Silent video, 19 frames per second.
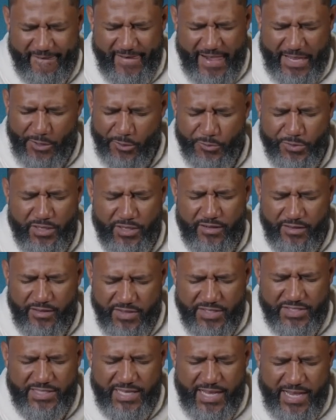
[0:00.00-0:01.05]
And on the
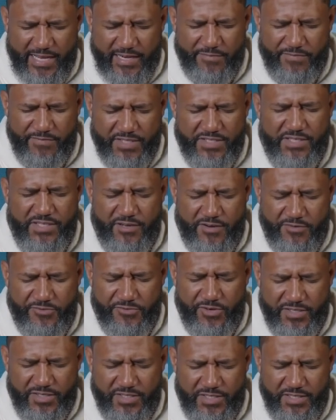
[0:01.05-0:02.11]
other side of this
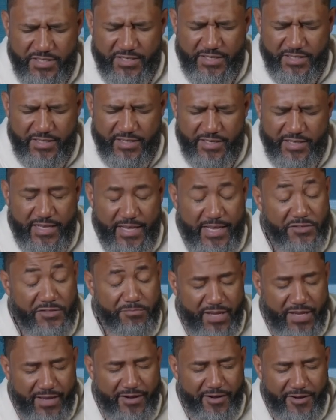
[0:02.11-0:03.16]
difference is
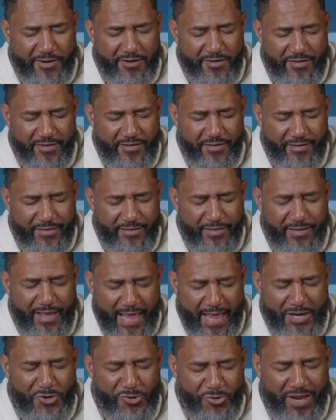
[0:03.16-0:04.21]
better
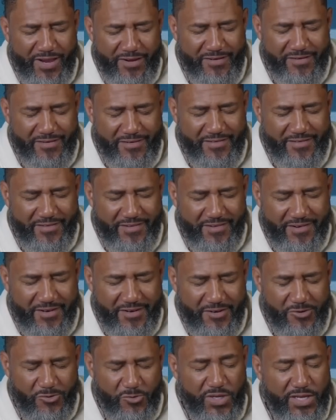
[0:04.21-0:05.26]
and greater.
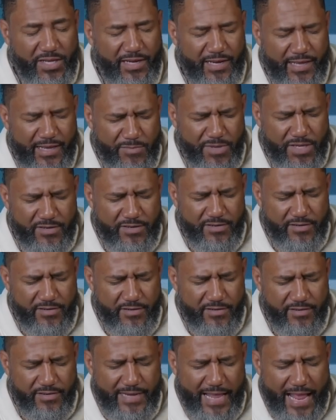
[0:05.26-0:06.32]
We claim it
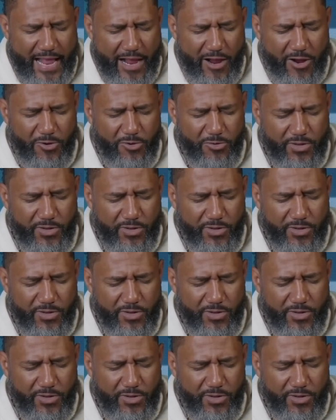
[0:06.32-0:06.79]
now